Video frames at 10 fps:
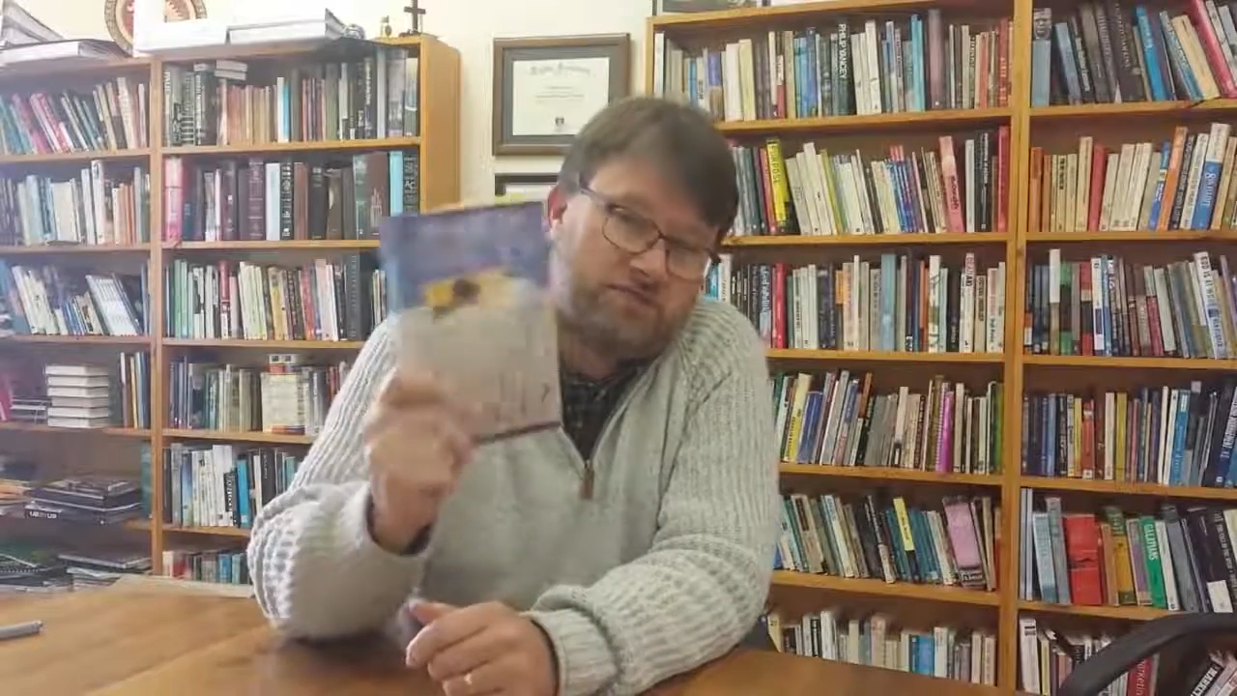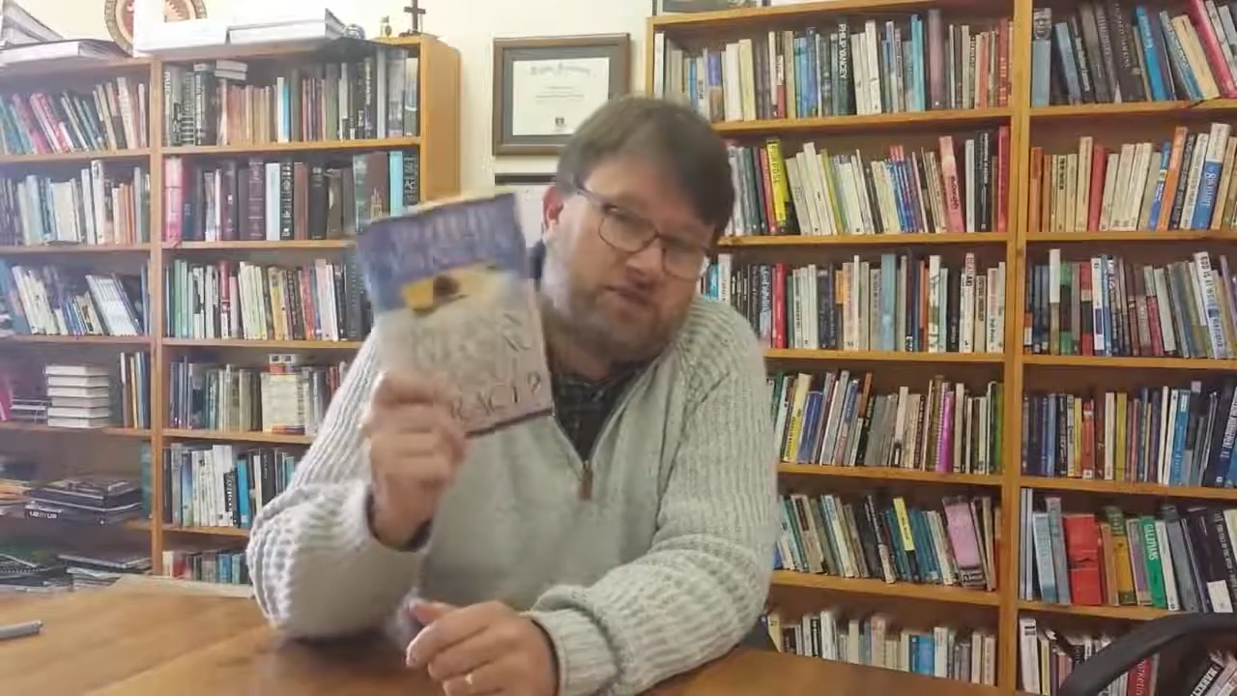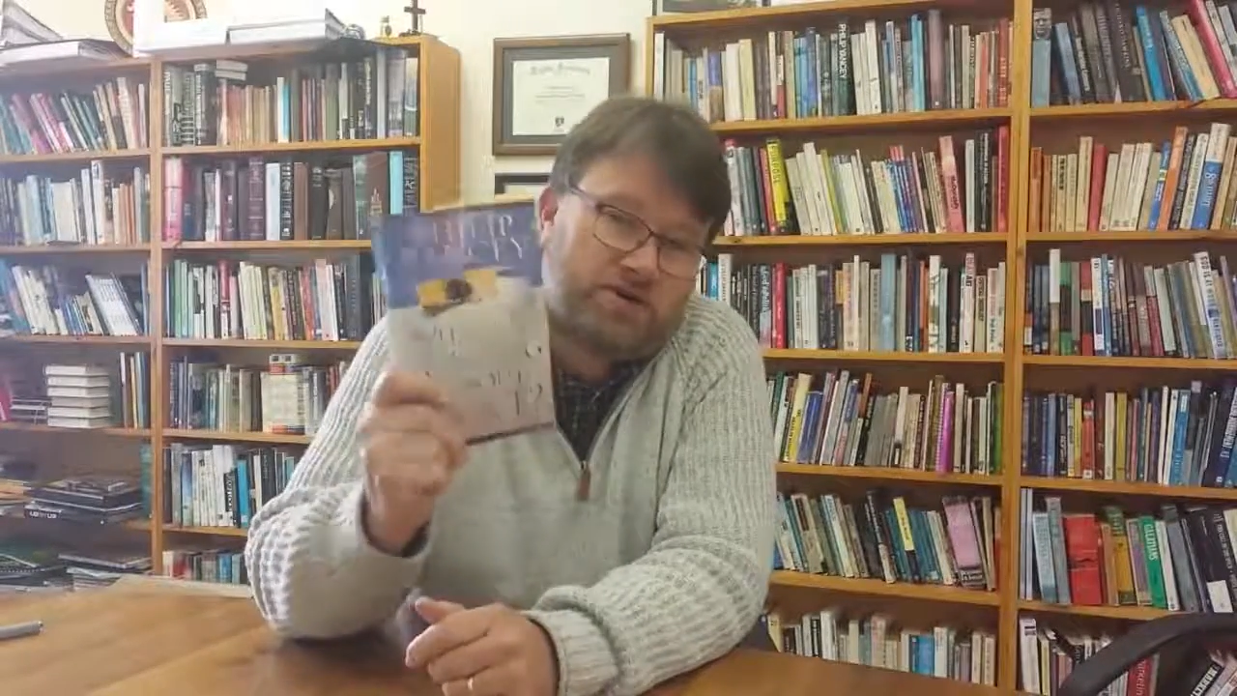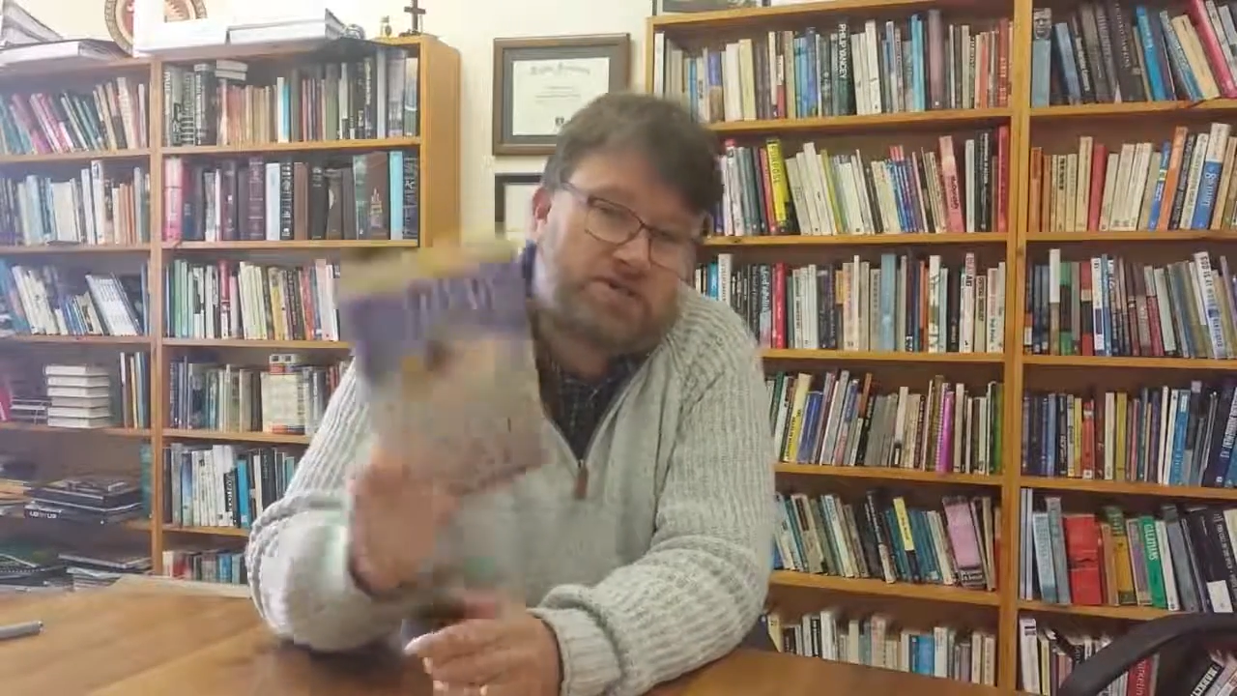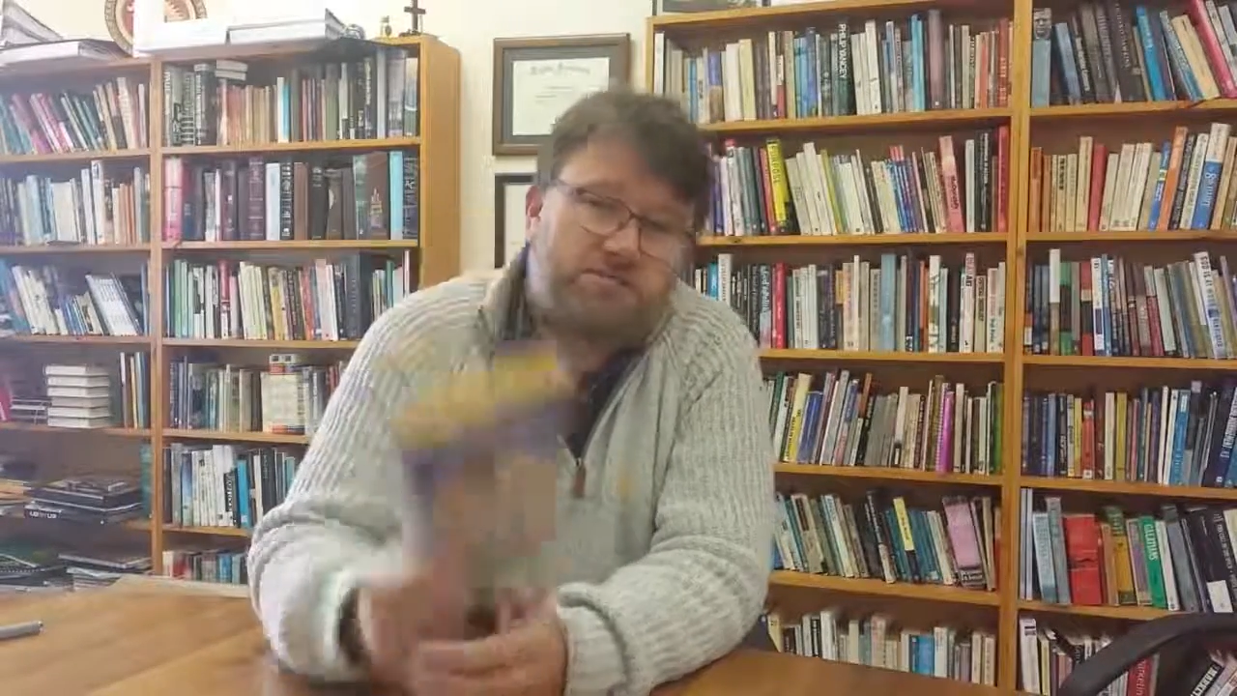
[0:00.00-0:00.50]

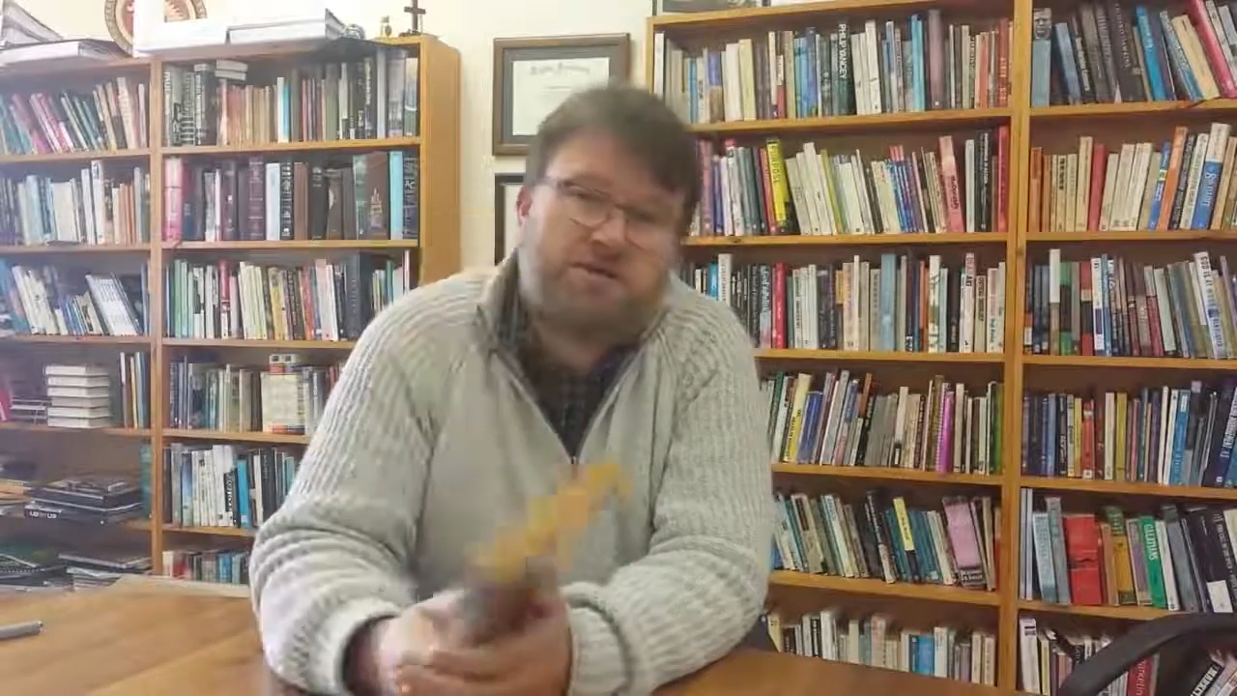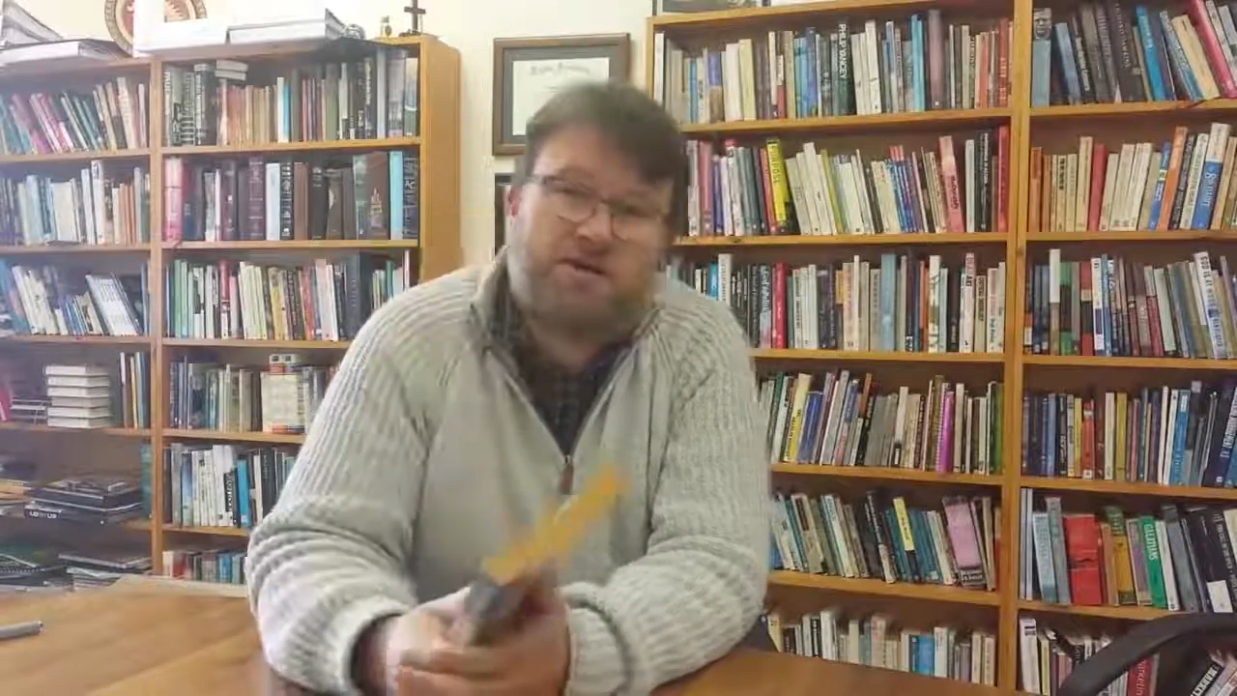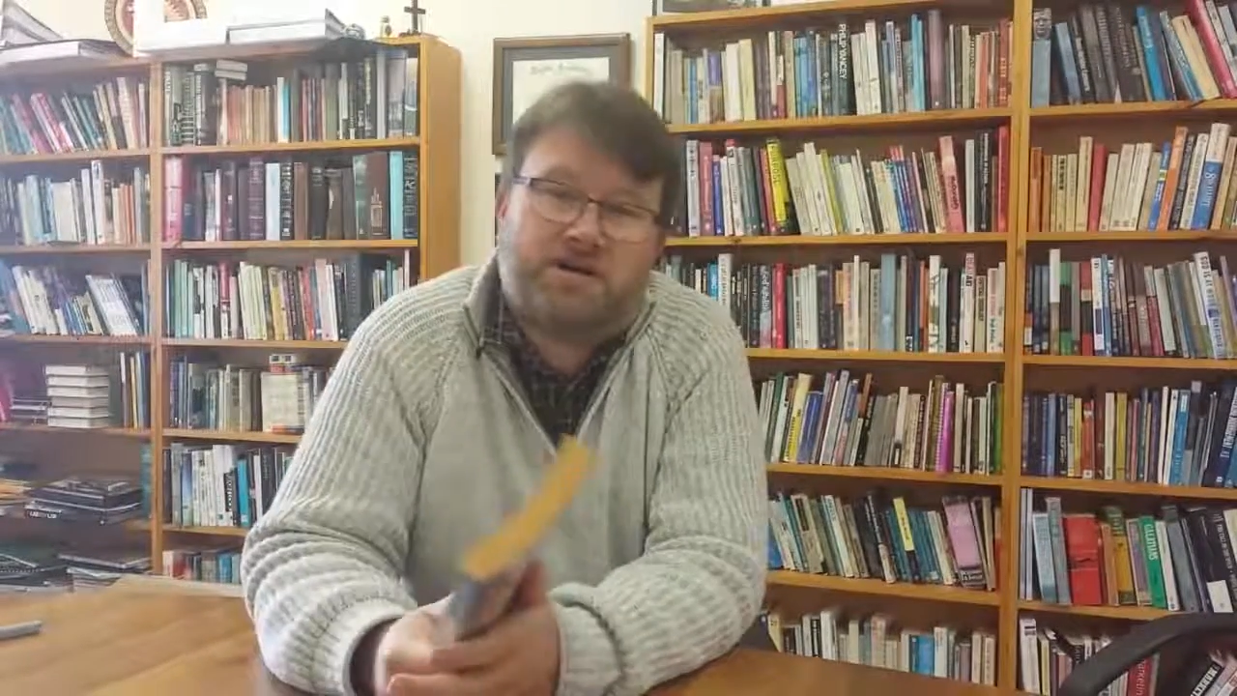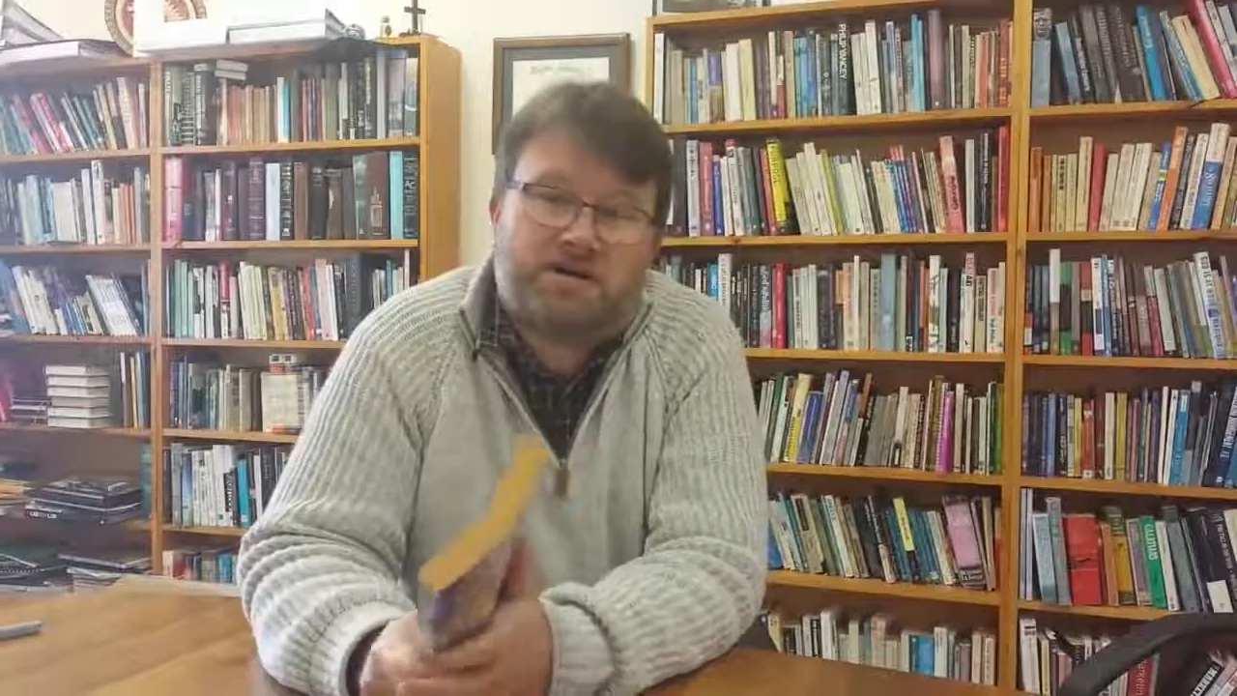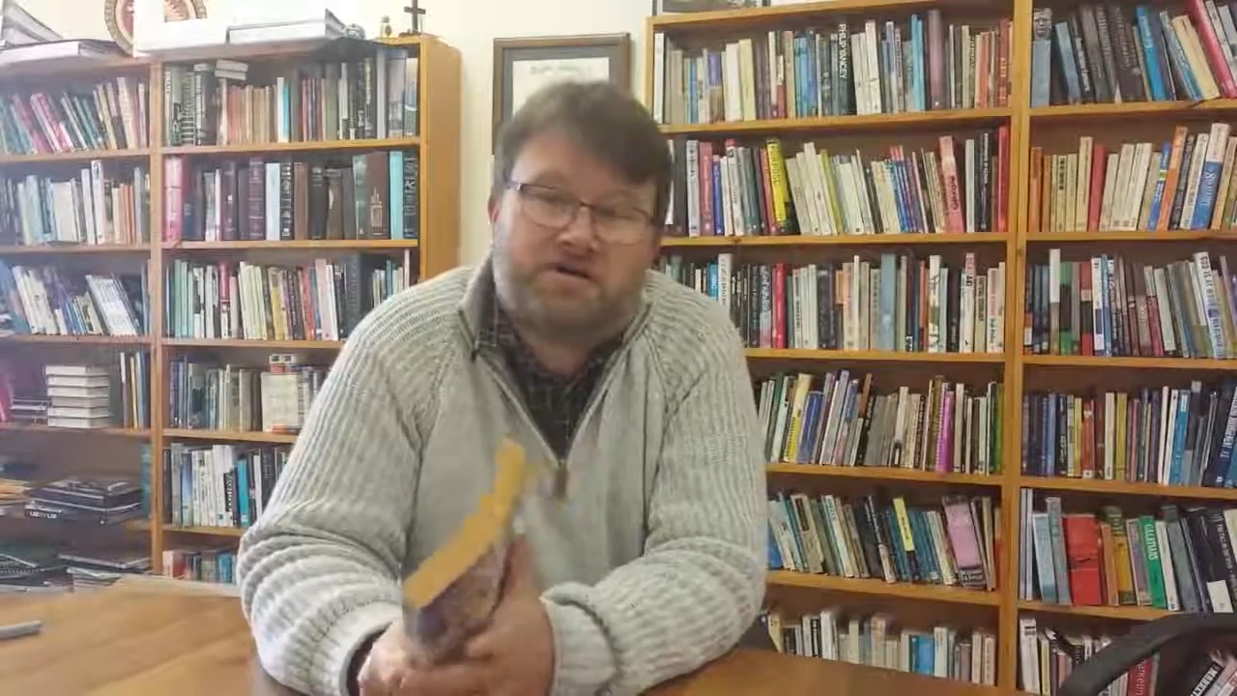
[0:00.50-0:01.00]
rocked
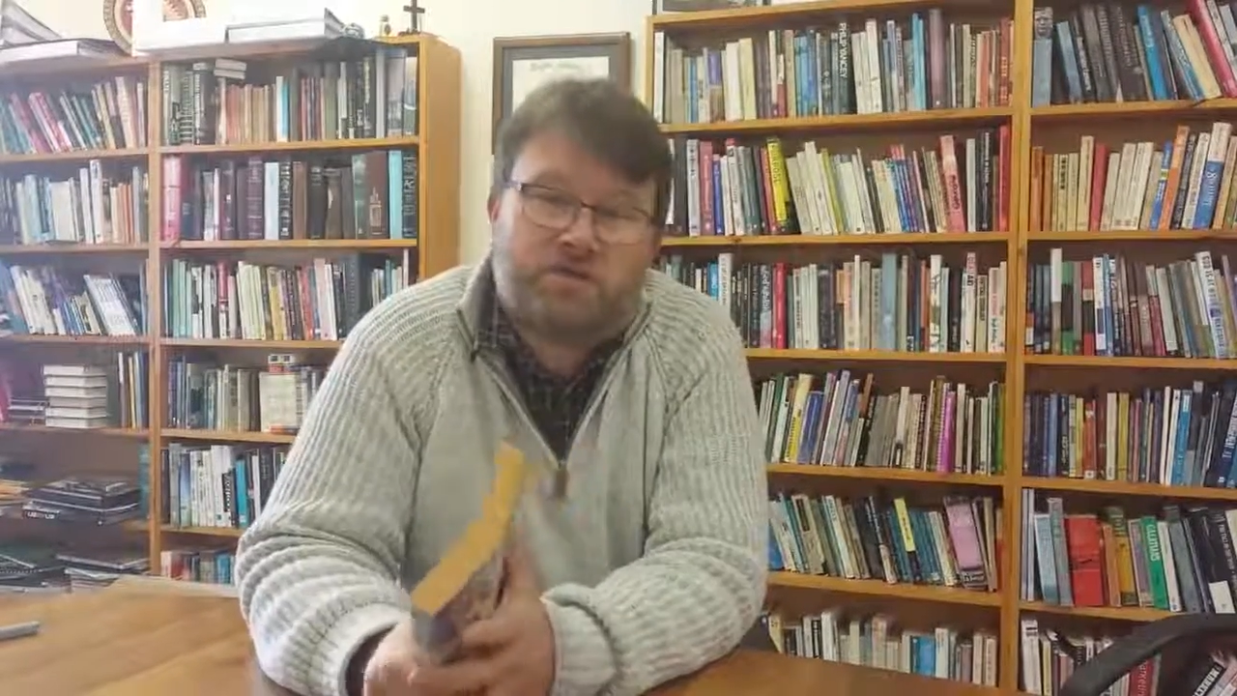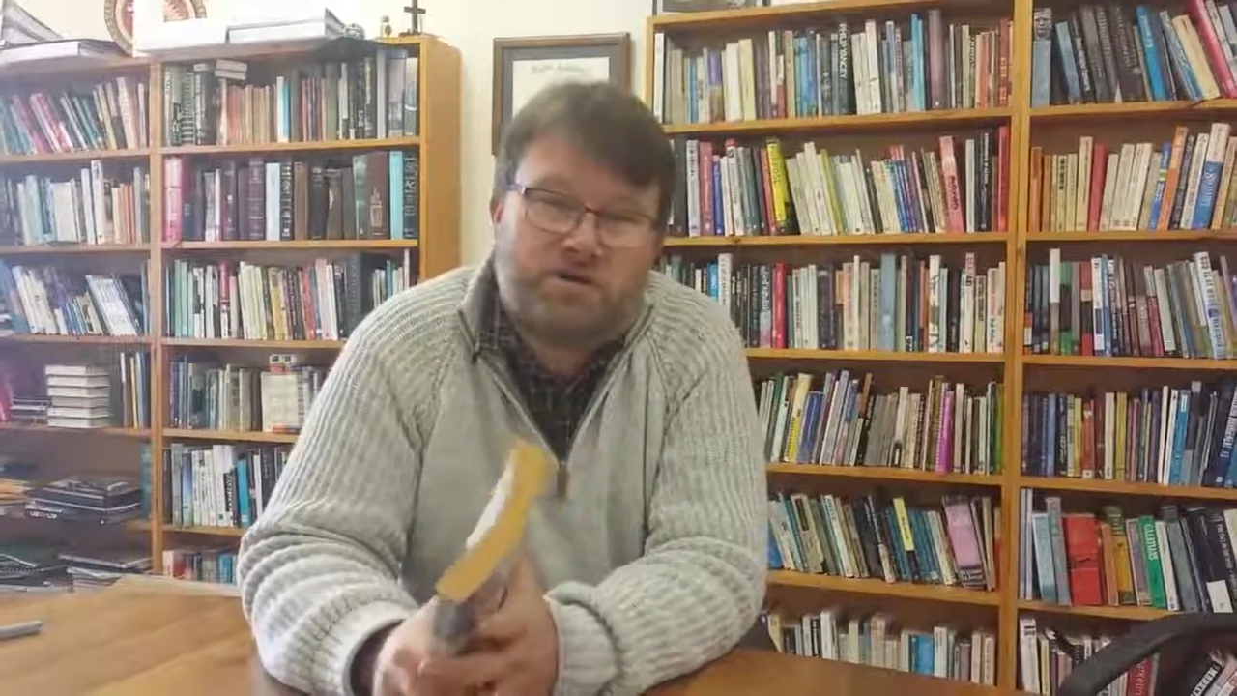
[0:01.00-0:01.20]
my